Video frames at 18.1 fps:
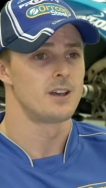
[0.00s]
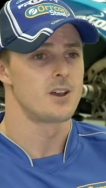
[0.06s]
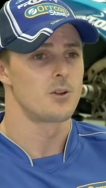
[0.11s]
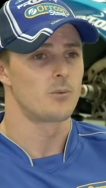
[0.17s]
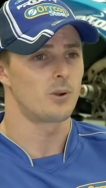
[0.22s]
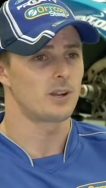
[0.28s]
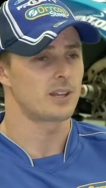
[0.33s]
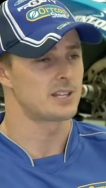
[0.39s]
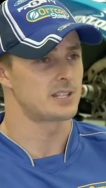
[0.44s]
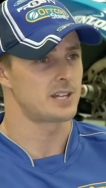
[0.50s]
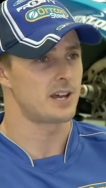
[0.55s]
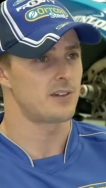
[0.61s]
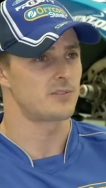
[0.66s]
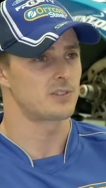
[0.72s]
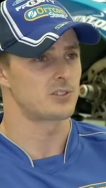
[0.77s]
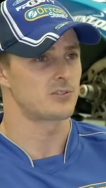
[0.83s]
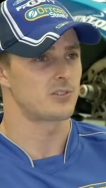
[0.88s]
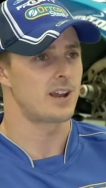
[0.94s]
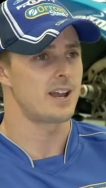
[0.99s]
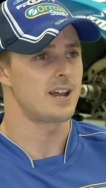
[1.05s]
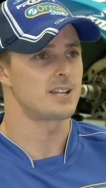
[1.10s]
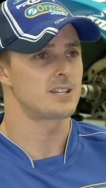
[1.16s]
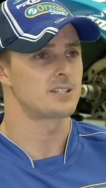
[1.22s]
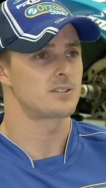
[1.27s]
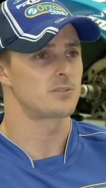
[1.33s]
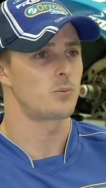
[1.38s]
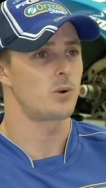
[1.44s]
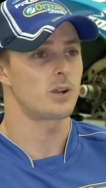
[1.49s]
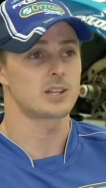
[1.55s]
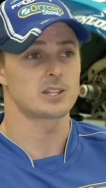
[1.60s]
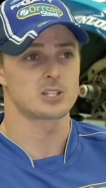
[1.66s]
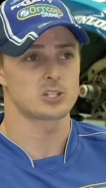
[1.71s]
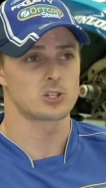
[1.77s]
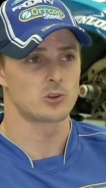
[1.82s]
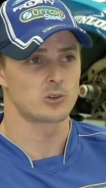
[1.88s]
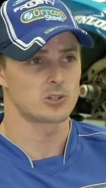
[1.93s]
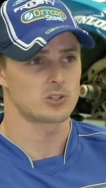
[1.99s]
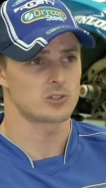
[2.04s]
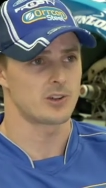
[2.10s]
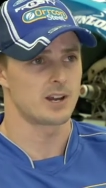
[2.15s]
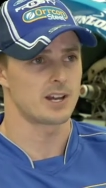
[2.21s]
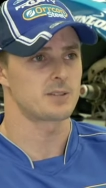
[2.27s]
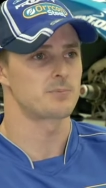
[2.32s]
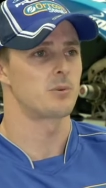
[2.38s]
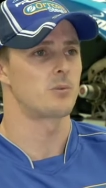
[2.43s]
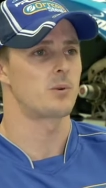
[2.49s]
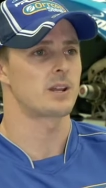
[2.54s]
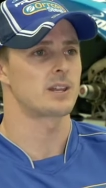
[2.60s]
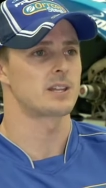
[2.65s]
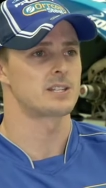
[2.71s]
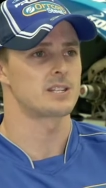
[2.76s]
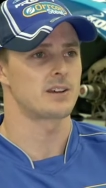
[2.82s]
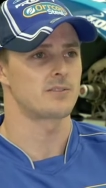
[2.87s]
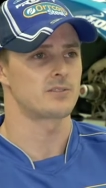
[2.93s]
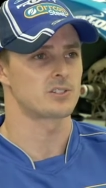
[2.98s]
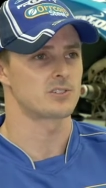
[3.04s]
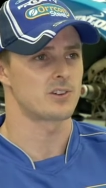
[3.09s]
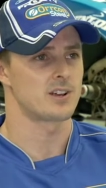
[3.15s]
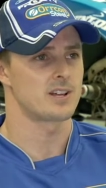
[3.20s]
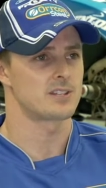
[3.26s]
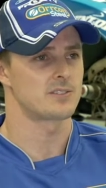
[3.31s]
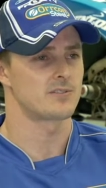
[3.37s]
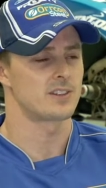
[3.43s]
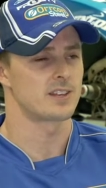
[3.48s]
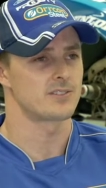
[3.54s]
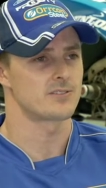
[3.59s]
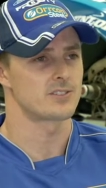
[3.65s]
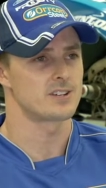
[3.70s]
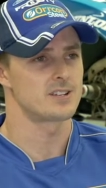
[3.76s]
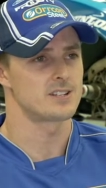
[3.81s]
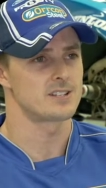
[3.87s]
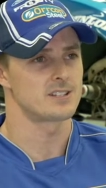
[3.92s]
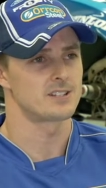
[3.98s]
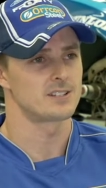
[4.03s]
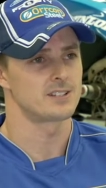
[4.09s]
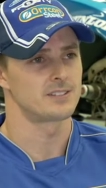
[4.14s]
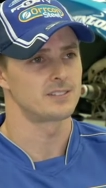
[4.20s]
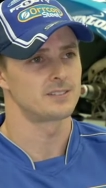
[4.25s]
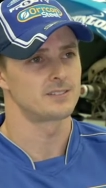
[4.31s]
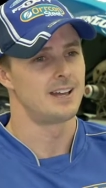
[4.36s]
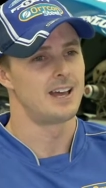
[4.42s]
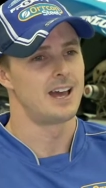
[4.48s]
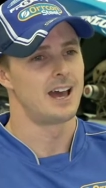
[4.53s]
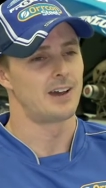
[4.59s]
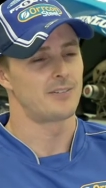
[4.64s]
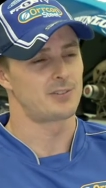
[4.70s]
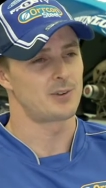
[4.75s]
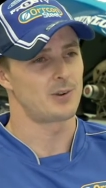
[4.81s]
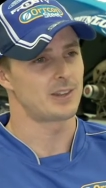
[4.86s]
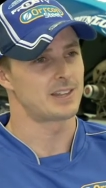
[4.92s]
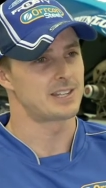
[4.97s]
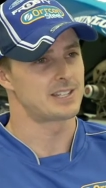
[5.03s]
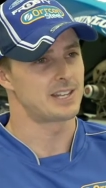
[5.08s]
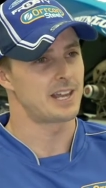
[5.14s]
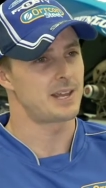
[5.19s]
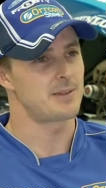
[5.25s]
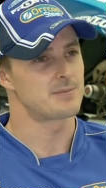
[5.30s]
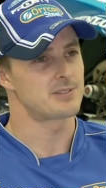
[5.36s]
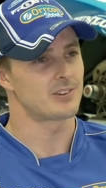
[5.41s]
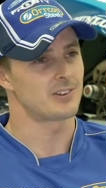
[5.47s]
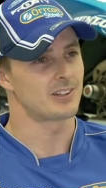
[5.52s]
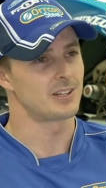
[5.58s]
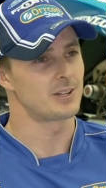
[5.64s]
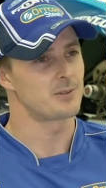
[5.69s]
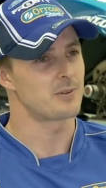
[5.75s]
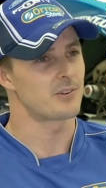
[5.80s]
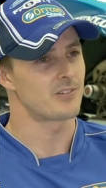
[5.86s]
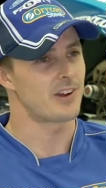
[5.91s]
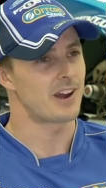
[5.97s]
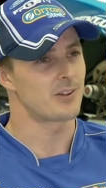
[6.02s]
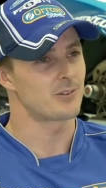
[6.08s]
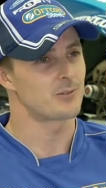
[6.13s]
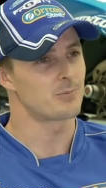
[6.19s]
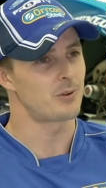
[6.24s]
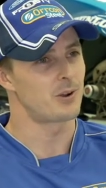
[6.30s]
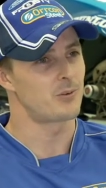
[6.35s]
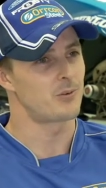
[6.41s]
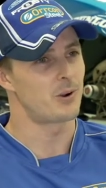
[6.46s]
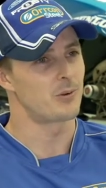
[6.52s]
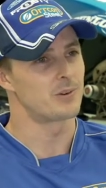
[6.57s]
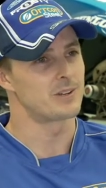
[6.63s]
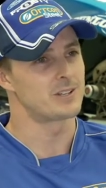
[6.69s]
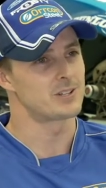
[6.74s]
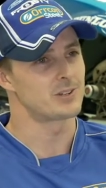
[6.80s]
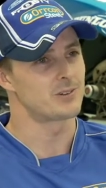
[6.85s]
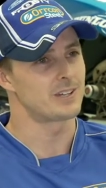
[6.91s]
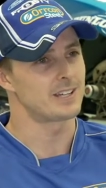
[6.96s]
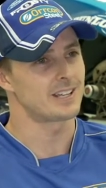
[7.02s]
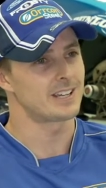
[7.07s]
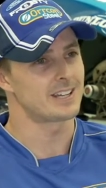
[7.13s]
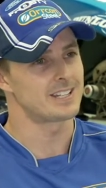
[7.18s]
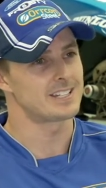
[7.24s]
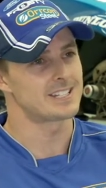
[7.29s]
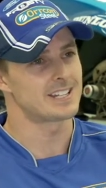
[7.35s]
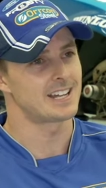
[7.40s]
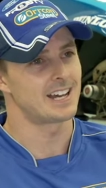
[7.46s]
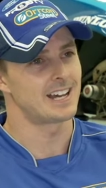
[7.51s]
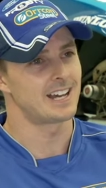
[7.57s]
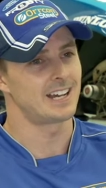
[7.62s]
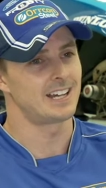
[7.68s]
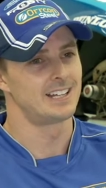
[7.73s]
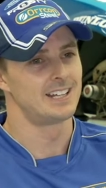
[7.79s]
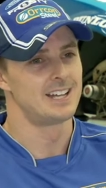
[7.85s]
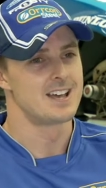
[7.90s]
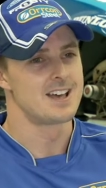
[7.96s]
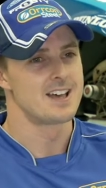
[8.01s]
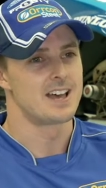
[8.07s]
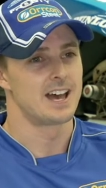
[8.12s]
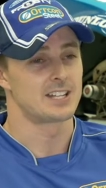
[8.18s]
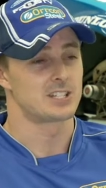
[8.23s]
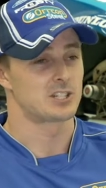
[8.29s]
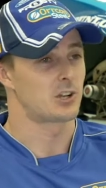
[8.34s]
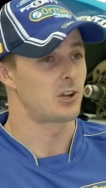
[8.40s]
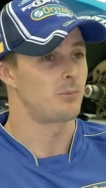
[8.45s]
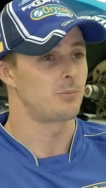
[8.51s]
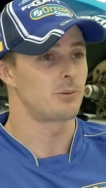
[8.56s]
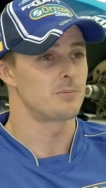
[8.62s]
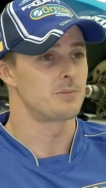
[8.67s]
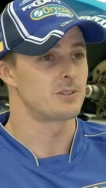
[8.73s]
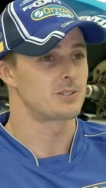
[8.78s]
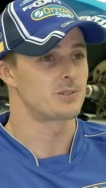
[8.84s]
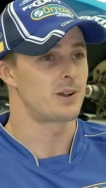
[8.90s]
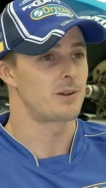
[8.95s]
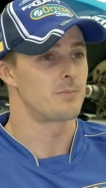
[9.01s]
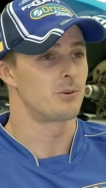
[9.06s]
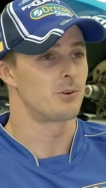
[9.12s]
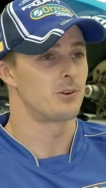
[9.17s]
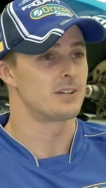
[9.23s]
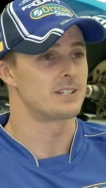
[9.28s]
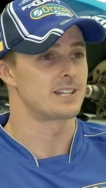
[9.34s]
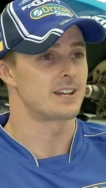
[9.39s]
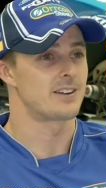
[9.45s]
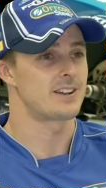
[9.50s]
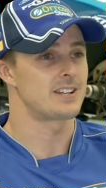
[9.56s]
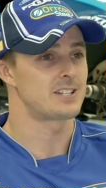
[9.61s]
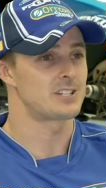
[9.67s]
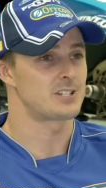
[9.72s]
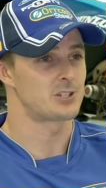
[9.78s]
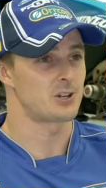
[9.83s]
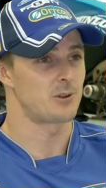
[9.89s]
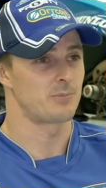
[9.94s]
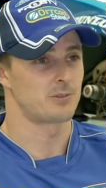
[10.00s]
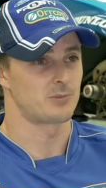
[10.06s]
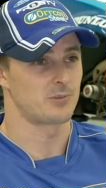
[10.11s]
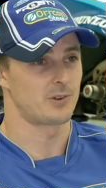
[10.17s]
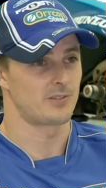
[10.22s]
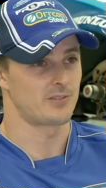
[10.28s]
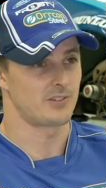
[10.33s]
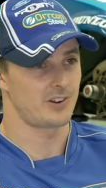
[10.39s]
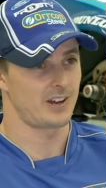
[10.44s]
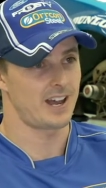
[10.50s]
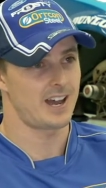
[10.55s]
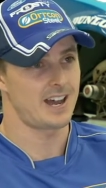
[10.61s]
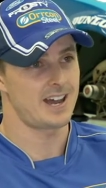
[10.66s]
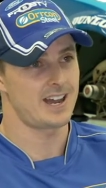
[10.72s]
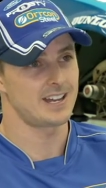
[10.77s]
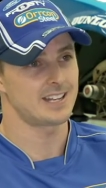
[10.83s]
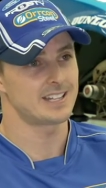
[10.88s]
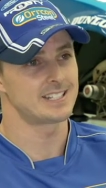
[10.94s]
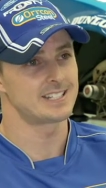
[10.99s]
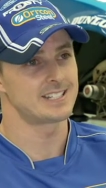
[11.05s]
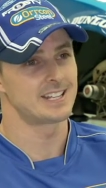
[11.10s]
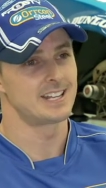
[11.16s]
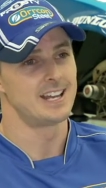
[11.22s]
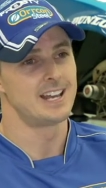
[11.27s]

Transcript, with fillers: one of the toughest rounds, one of the shortest tracks, but one of the toughest rounds for that reason. A few other teams are a little bit rattled by what we're doing, and that's a compliment to our boys. Our engine shoppers work very hard, and